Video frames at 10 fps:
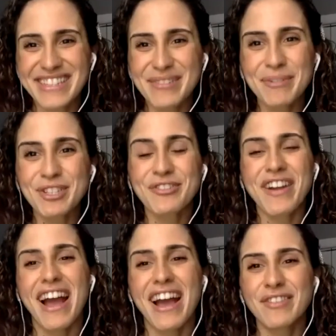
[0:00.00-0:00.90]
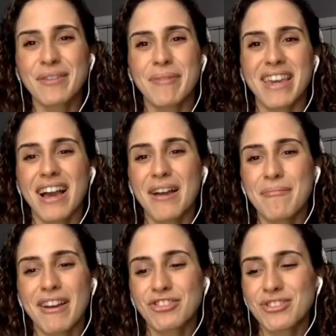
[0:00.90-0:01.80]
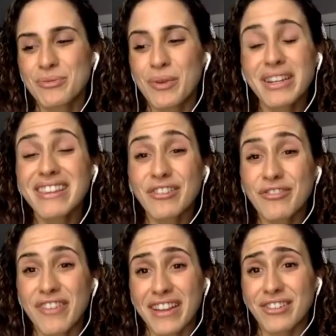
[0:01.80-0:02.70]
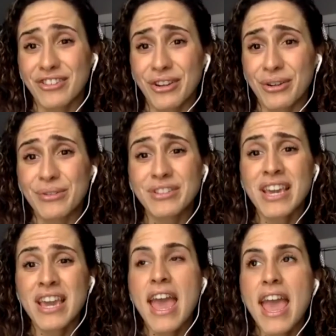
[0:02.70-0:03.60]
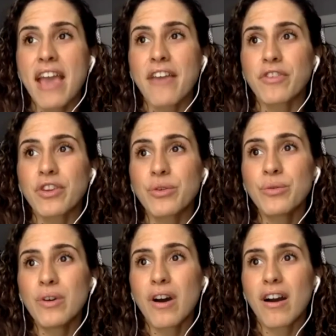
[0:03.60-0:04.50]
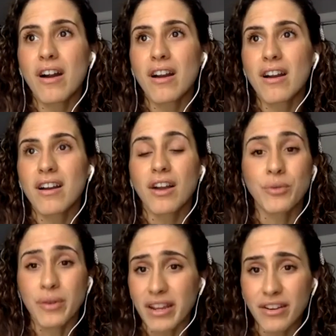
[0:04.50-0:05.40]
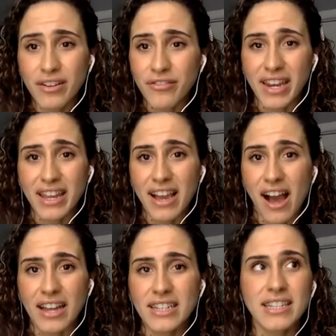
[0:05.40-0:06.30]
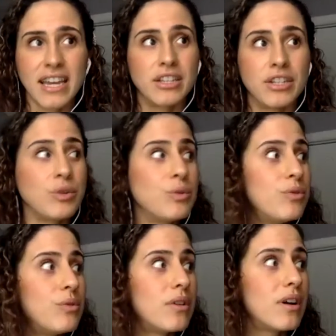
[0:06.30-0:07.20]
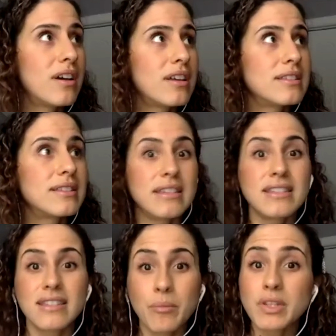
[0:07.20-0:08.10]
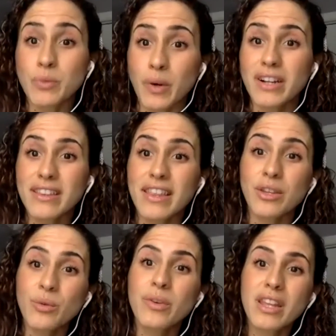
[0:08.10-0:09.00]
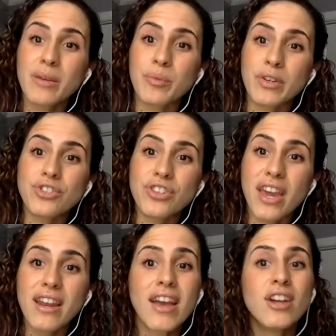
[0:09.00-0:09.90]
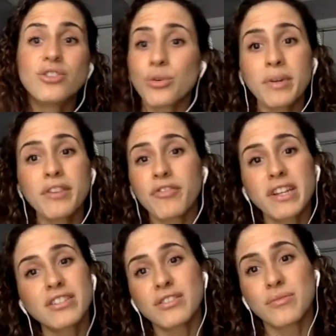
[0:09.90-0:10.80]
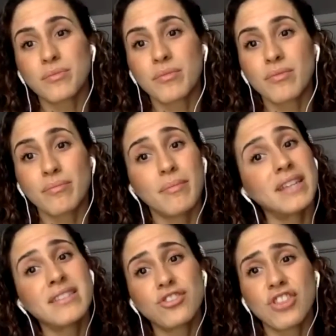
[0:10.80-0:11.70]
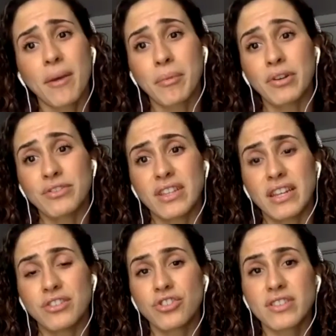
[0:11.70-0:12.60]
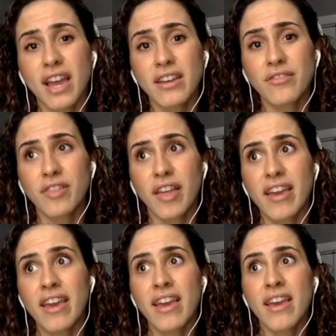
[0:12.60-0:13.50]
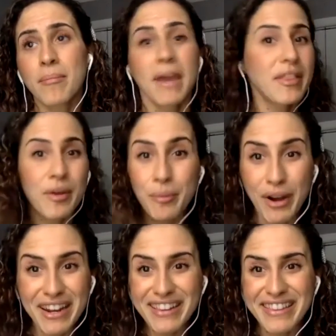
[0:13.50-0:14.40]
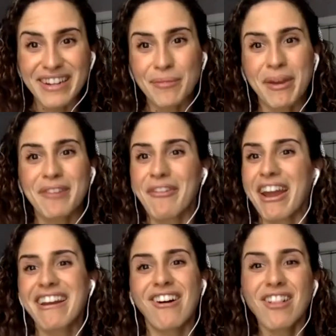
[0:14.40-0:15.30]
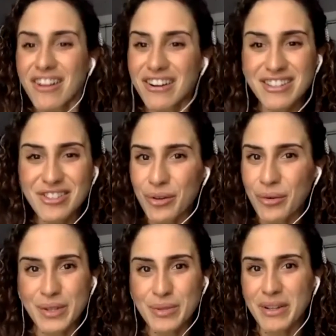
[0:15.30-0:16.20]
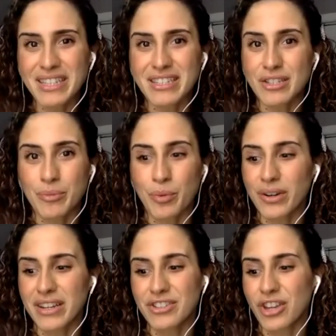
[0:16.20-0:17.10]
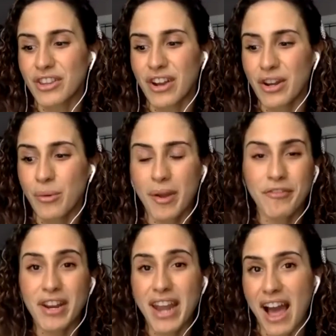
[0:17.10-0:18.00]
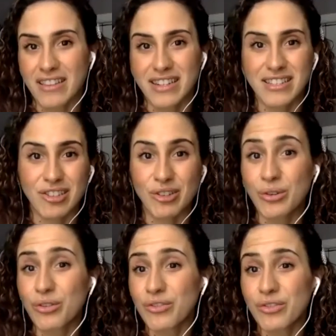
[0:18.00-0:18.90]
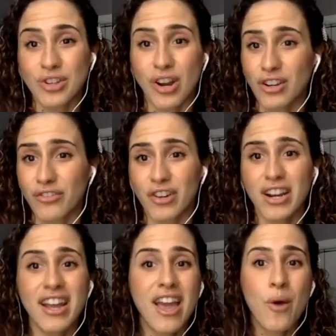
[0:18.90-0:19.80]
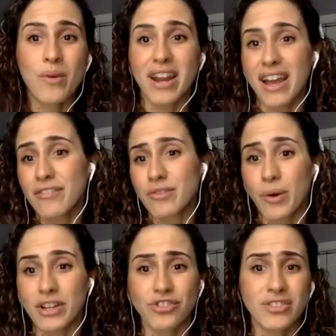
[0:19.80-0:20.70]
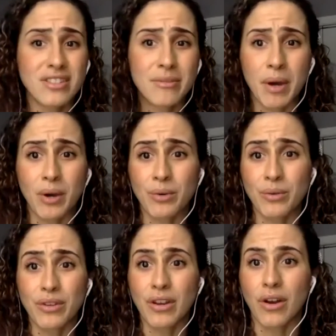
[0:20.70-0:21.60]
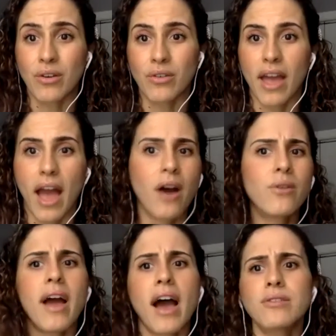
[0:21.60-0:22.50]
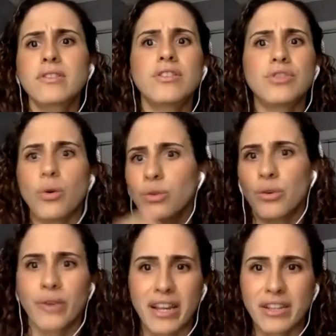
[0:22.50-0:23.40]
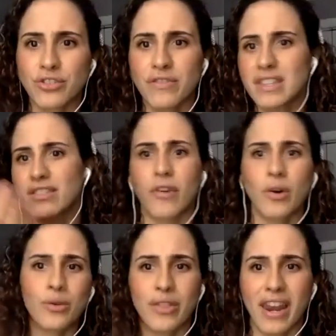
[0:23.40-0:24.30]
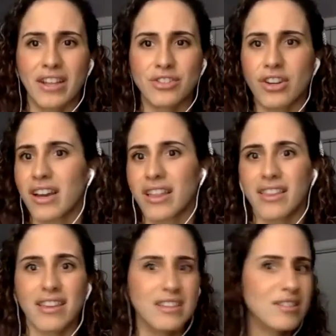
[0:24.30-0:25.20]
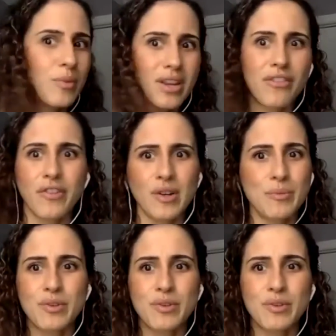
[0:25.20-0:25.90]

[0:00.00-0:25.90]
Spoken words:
so much for having me. Just one little final note. If you are a creator of any kind and you see someone's work that you really appreciate, don't be afraid to message that person and just kind of like pick their brain a little bit, right? All artists are always willing to support each other. I know my friend Alan, he's a local photographer. When I have questions about, how's the tonal range of this photo that I took, he's one of the first